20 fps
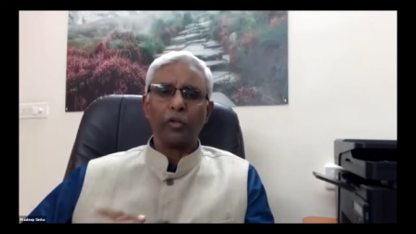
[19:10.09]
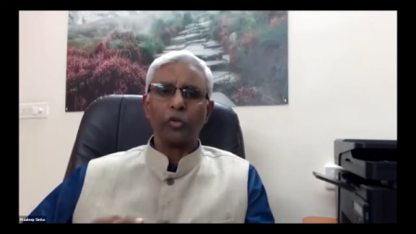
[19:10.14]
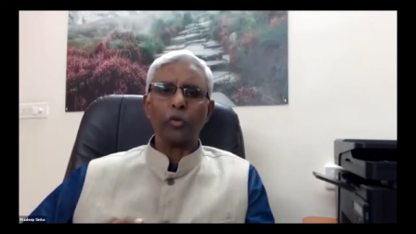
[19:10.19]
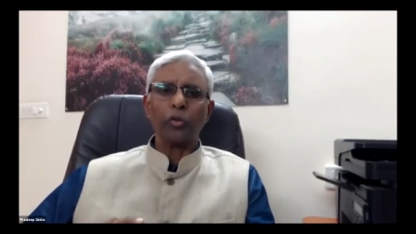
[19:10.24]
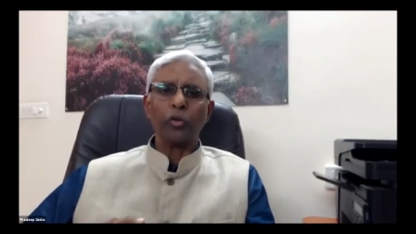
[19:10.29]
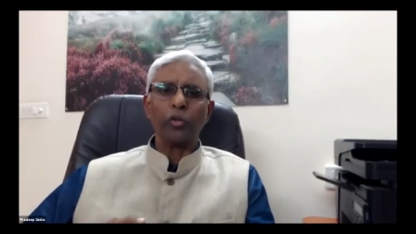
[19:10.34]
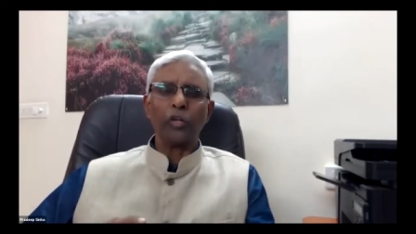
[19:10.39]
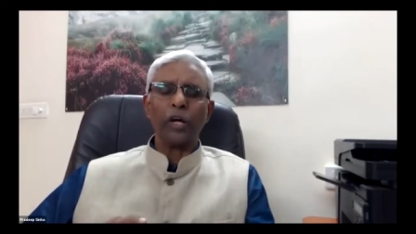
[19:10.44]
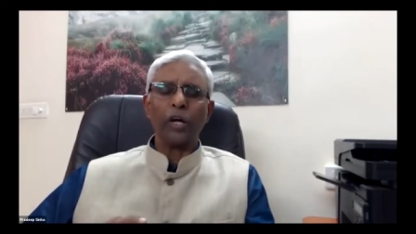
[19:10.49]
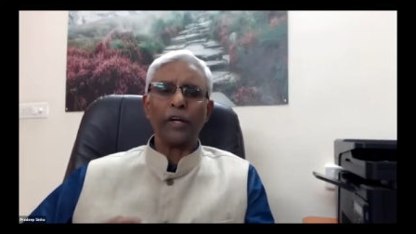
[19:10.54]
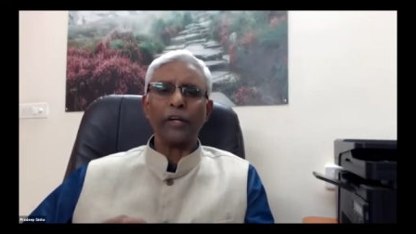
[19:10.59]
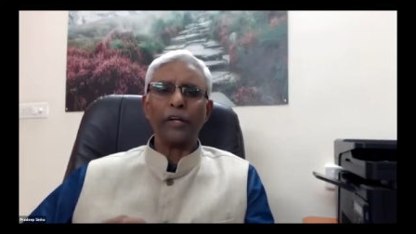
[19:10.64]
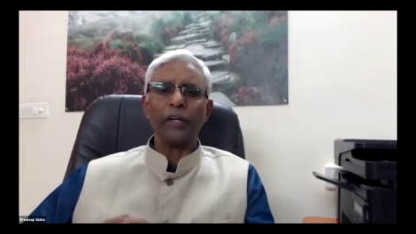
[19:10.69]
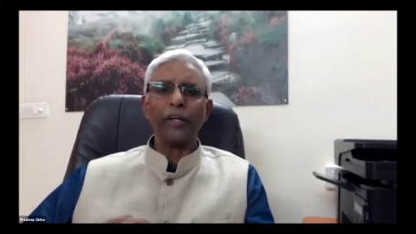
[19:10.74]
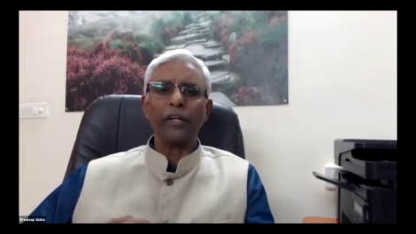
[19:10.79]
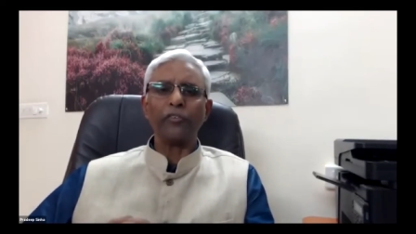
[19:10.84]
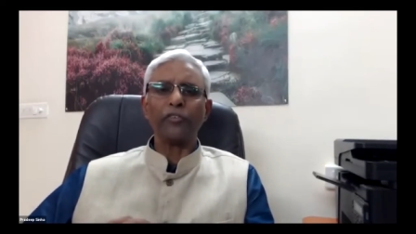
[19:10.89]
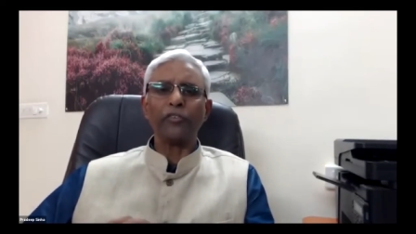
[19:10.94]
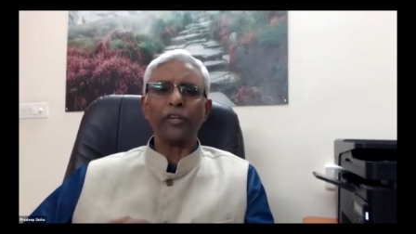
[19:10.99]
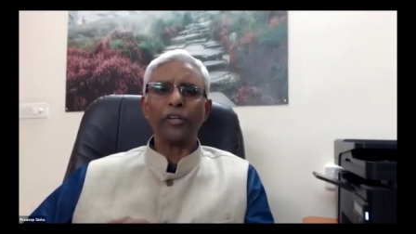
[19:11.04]
to the
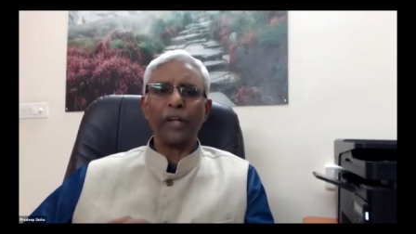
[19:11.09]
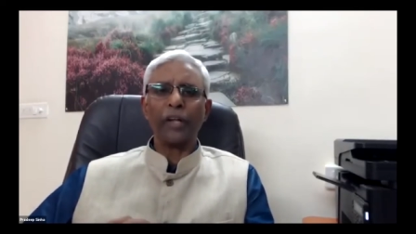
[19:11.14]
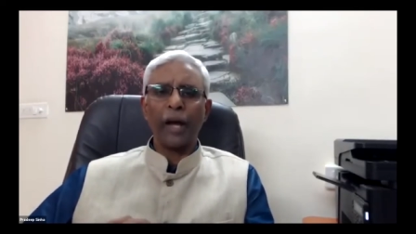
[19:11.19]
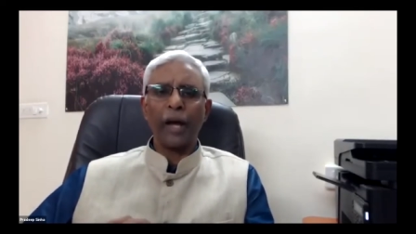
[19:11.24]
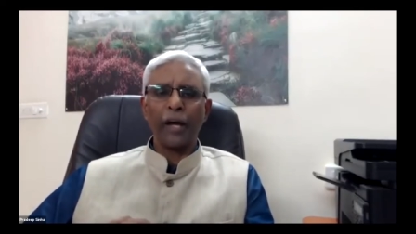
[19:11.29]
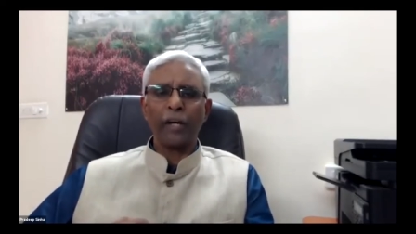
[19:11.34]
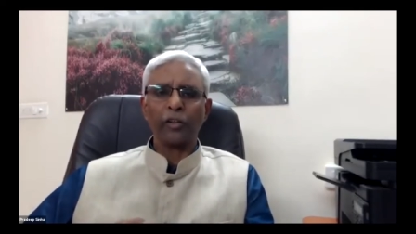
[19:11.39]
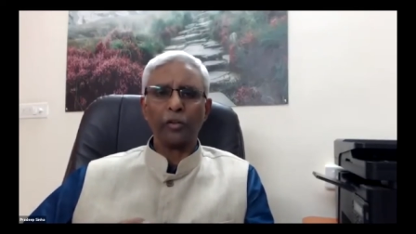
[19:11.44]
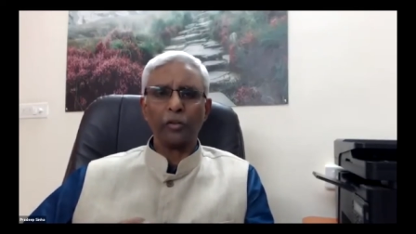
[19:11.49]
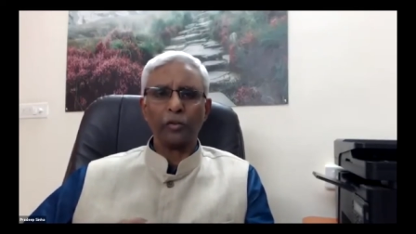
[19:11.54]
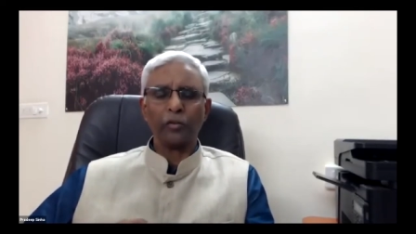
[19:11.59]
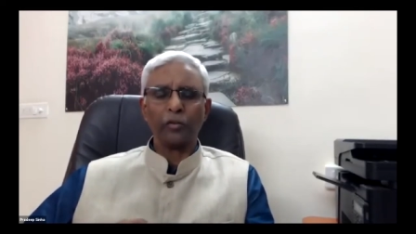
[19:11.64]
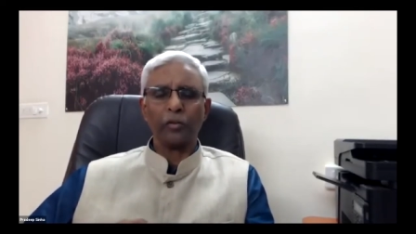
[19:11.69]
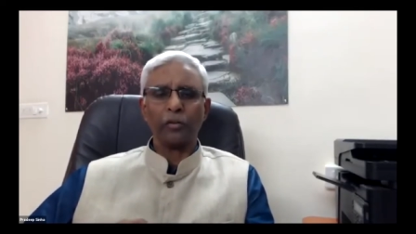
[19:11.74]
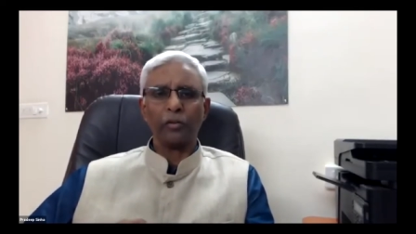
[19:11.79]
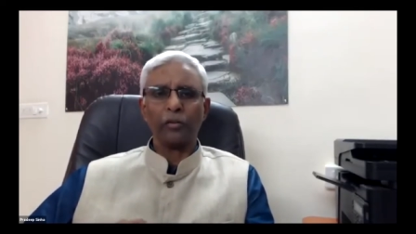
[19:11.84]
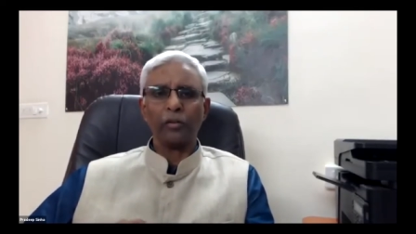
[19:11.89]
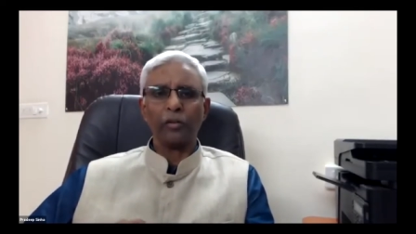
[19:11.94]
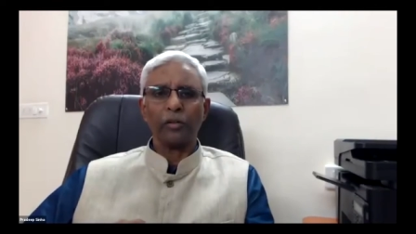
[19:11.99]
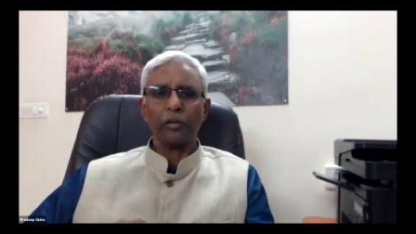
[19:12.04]
Indian scenario
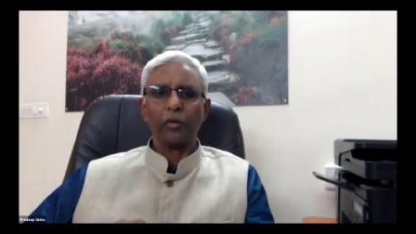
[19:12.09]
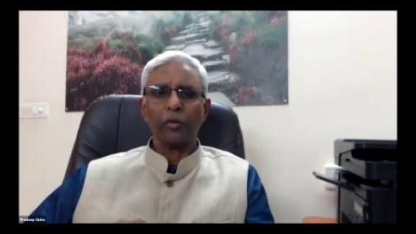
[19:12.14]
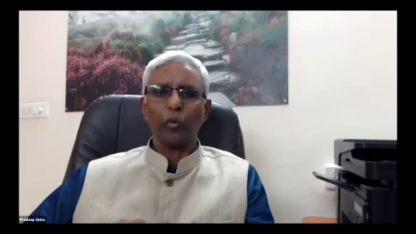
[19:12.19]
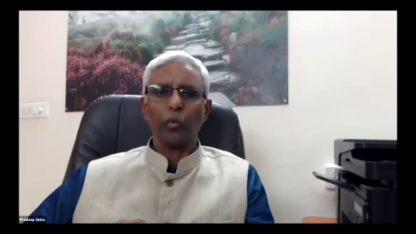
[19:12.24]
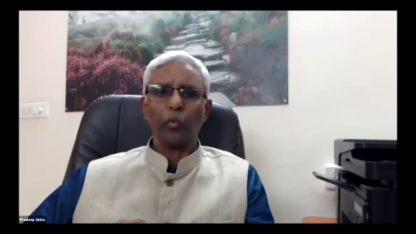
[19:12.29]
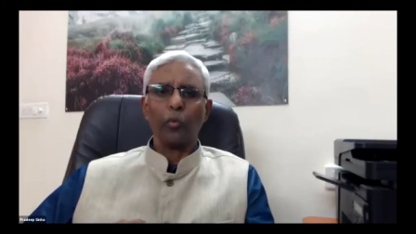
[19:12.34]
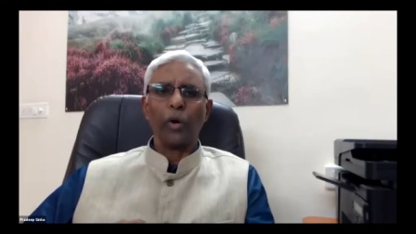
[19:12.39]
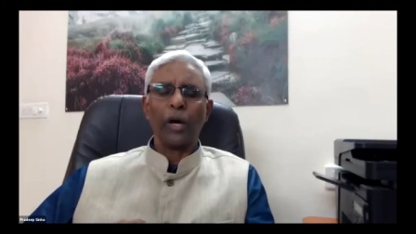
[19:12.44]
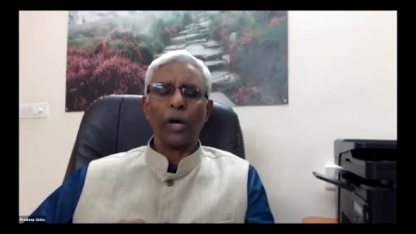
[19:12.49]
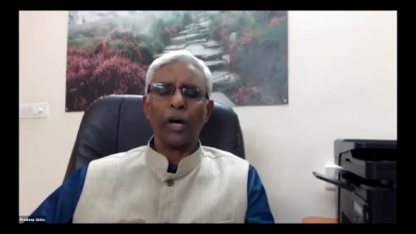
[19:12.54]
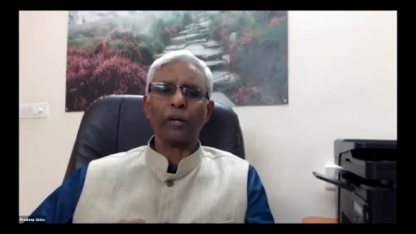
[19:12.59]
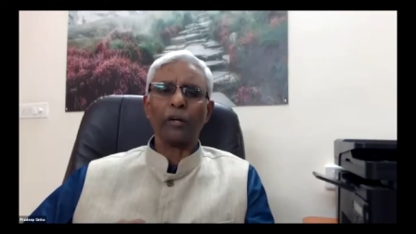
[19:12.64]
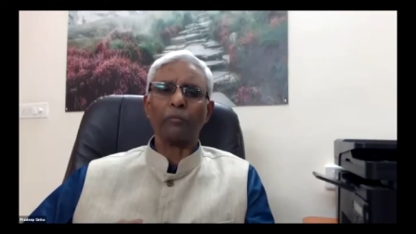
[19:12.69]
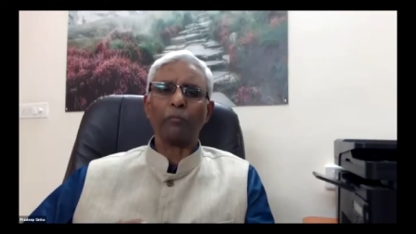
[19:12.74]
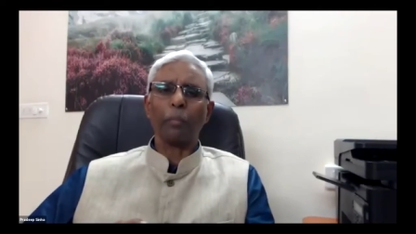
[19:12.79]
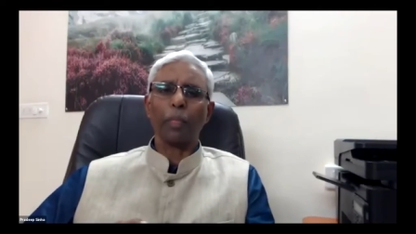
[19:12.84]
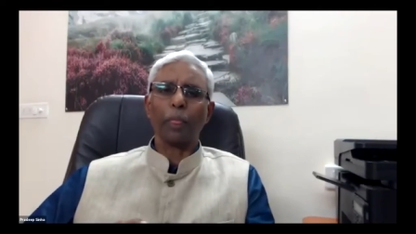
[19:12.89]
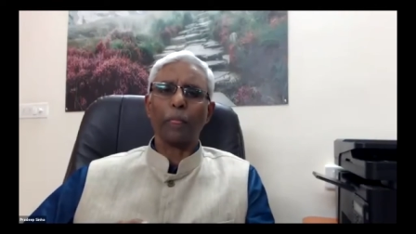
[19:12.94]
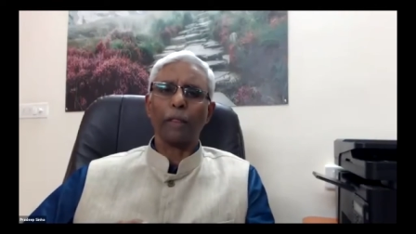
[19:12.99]
where